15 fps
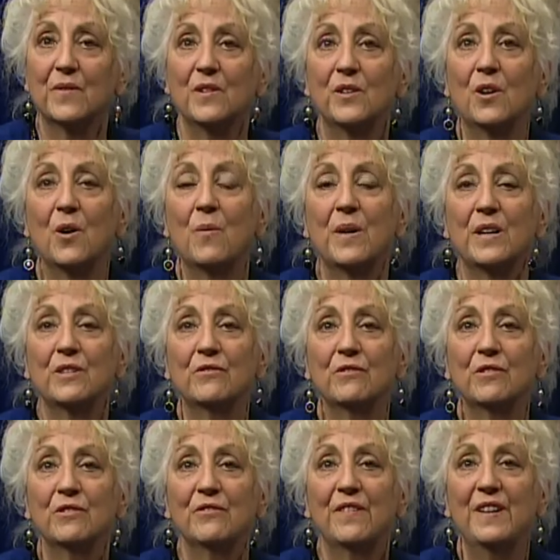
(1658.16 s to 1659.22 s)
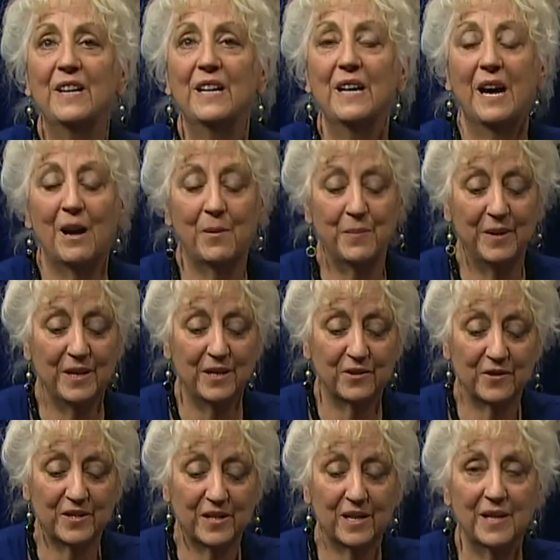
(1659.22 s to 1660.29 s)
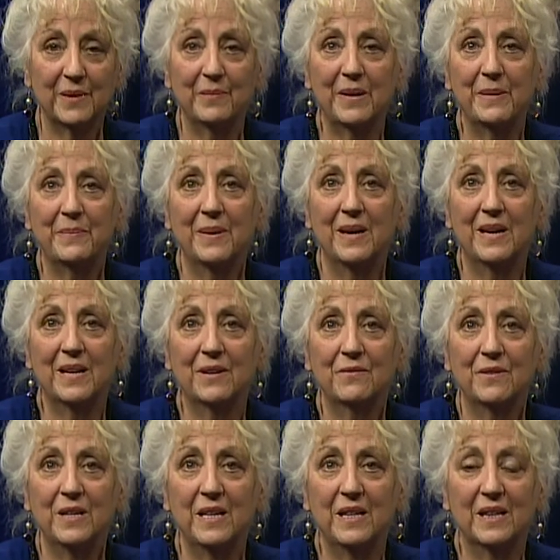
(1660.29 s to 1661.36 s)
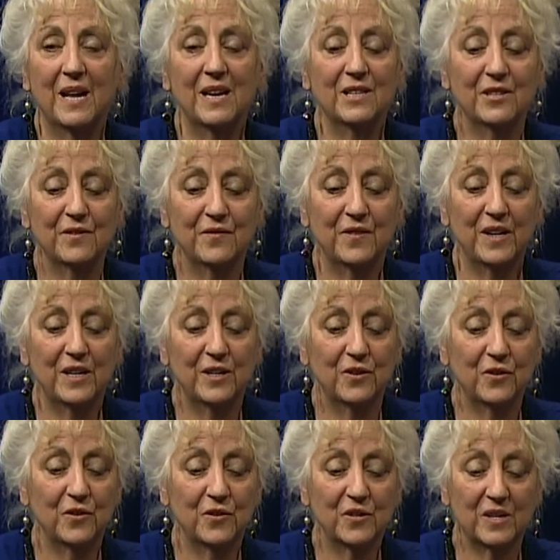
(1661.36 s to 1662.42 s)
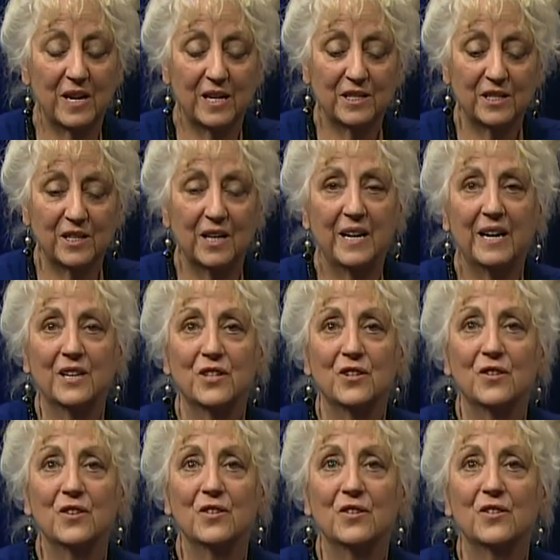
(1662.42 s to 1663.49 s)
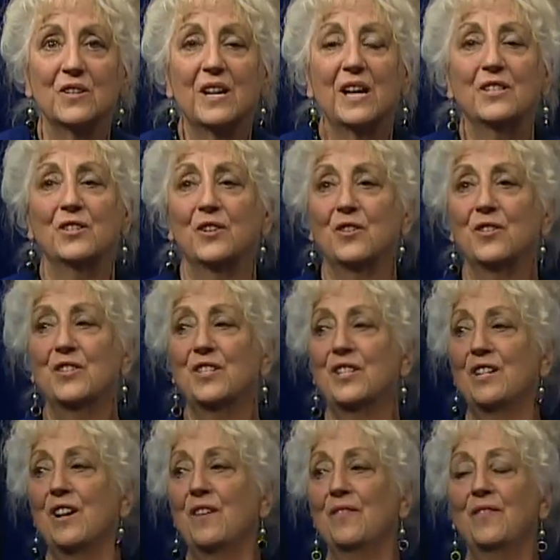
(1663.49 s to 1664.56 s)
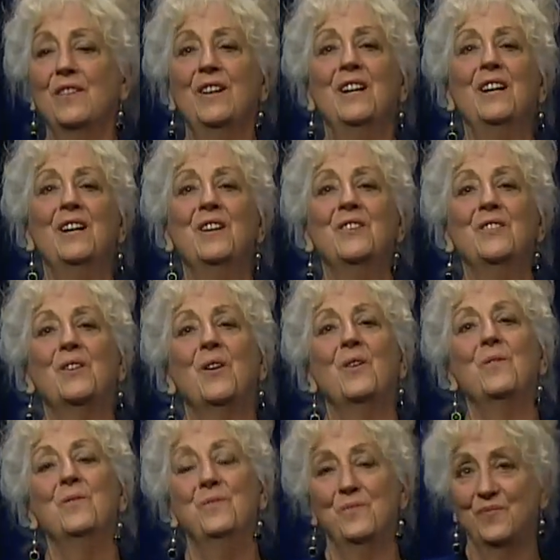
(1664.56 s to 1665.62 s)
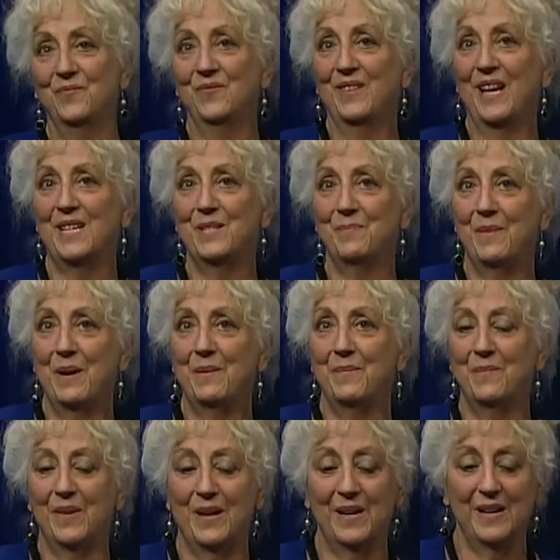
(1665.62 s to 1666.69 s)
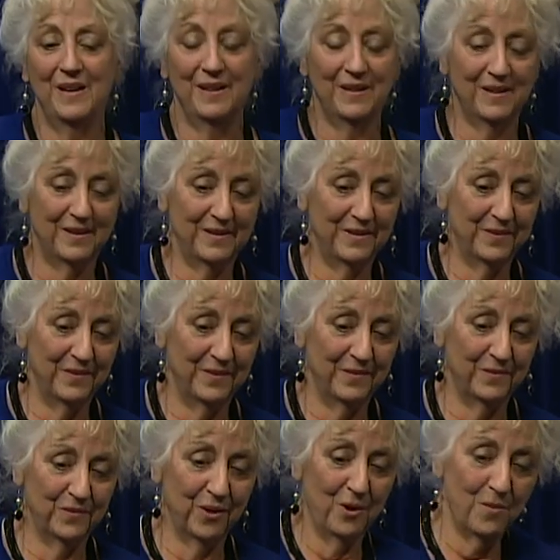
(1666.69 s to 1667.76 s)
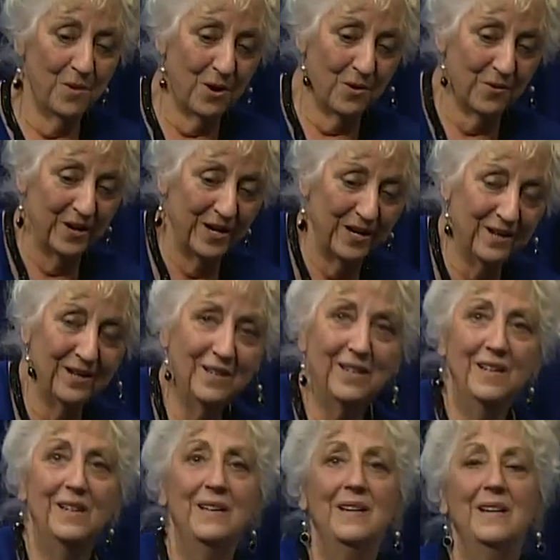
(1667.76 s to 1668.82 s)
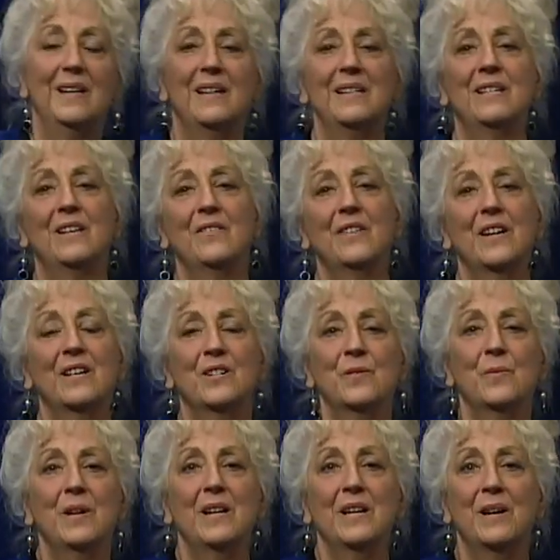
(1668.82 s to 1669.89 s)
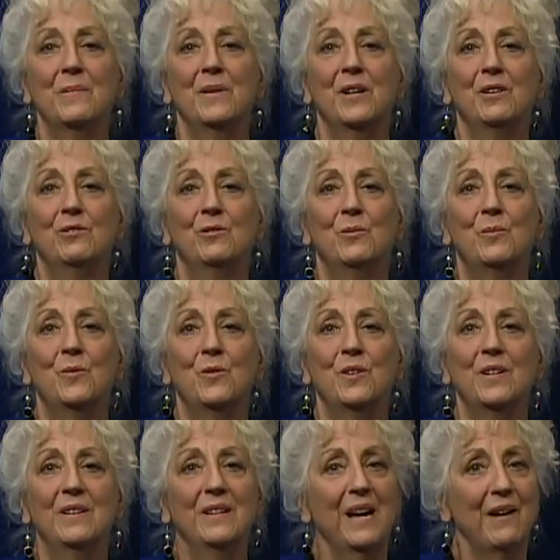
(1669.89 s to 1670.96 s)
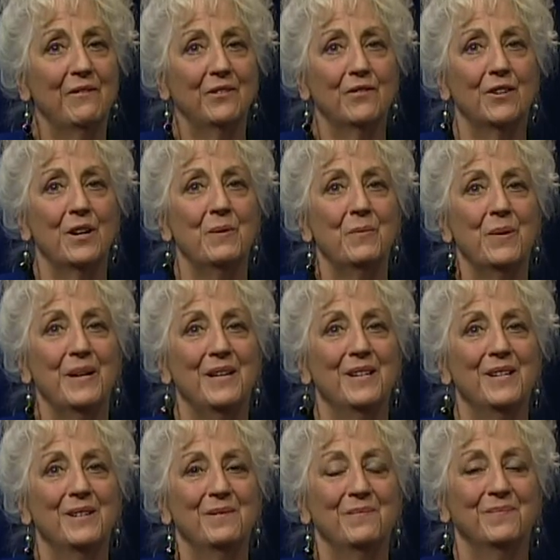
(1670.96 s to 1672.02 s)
No entrance fee. I'll be there selling my pottery. Lots of vendors, lots of lectures, lots of good stuff. So that's my promo here. Until next week, I'm Carol Moore. Have a great week.